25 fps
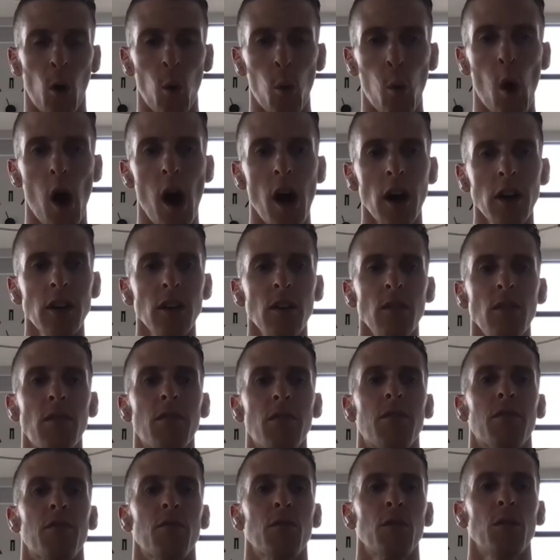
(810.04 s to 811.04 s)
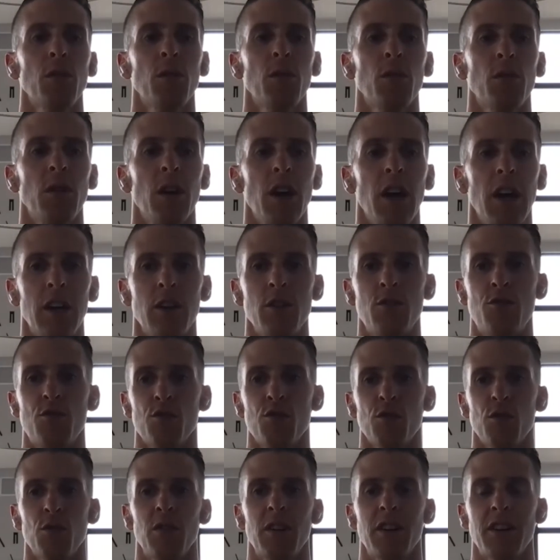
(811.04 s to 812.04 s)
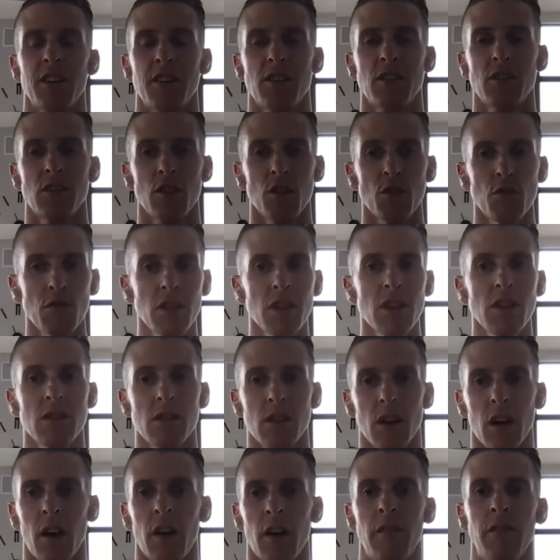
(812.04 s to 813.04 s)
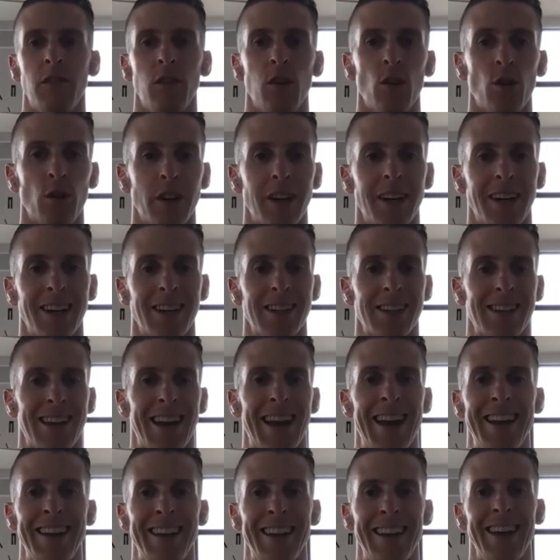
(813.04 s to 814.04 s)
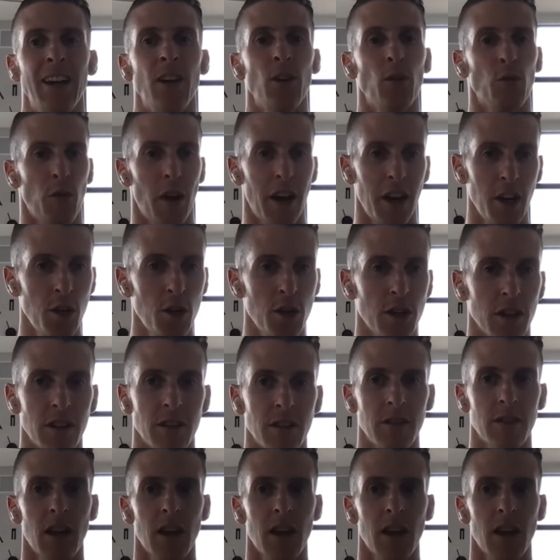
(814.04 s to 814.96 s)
I'll walk you through, Drew, a series of learnings and iterations